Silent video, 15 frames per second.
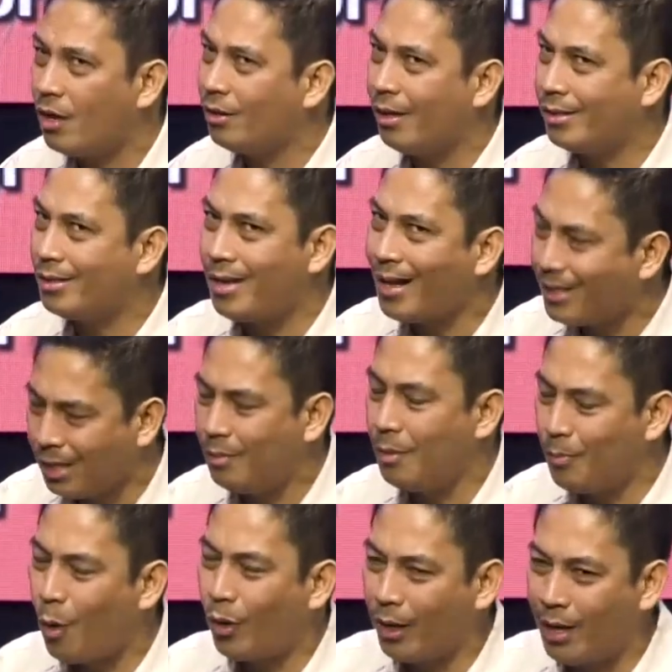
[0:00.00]
No, it's not
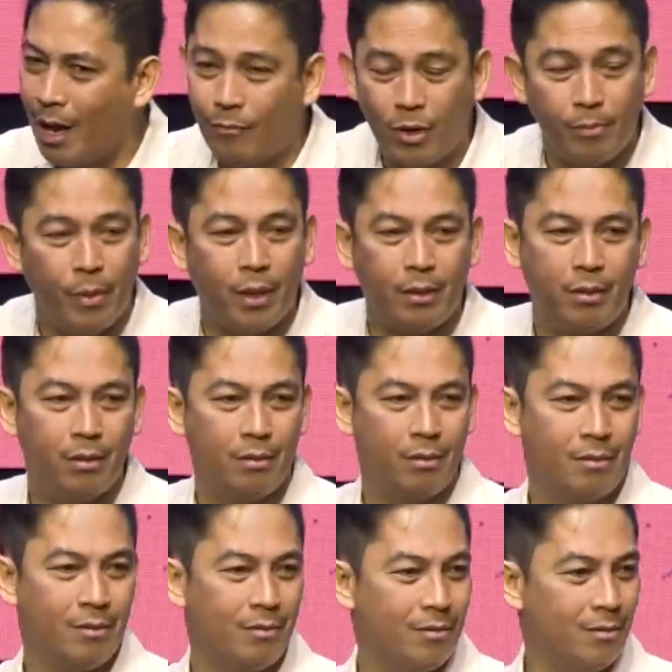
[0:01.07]
going to be boring in heaven, but
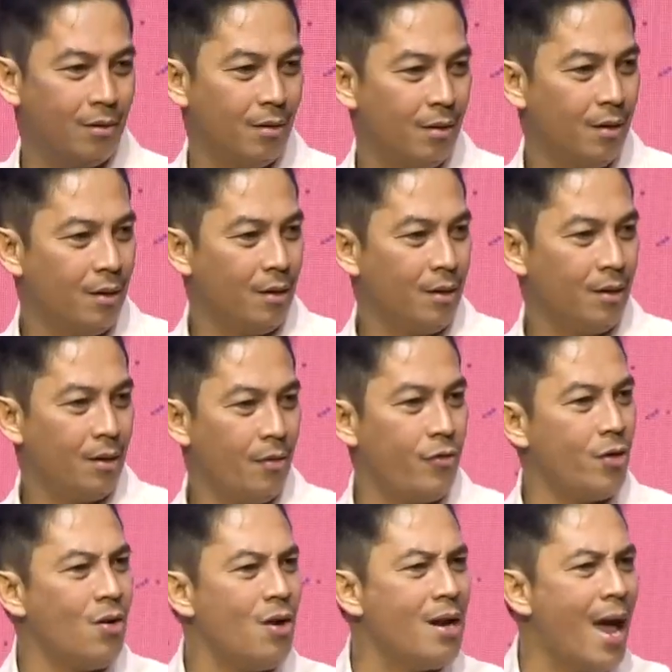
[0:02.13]

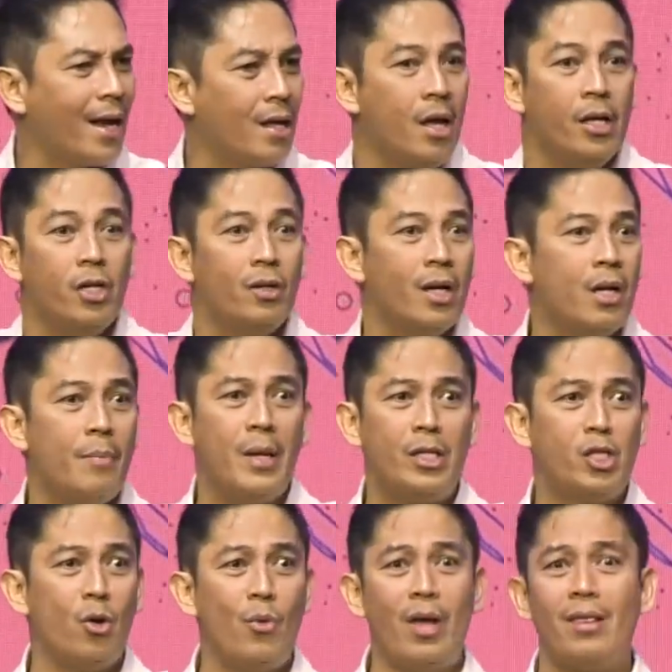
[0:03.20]
if you don't like it, you're going
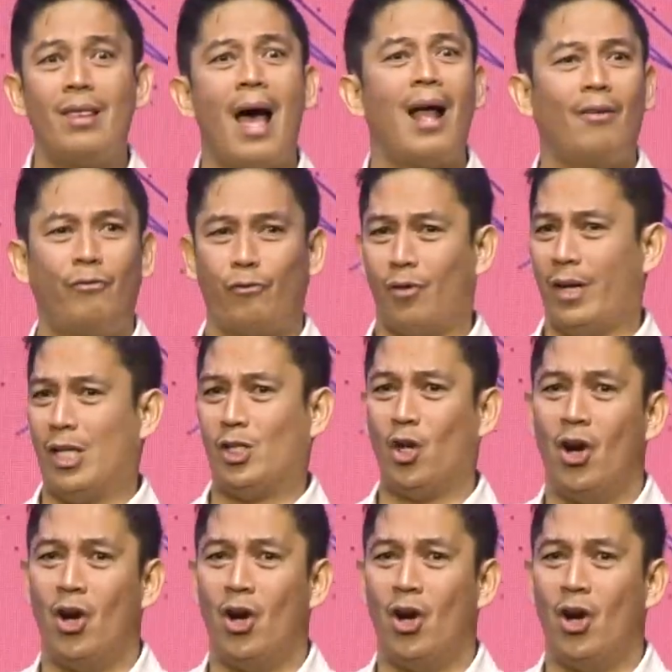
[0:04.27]
to be doing that for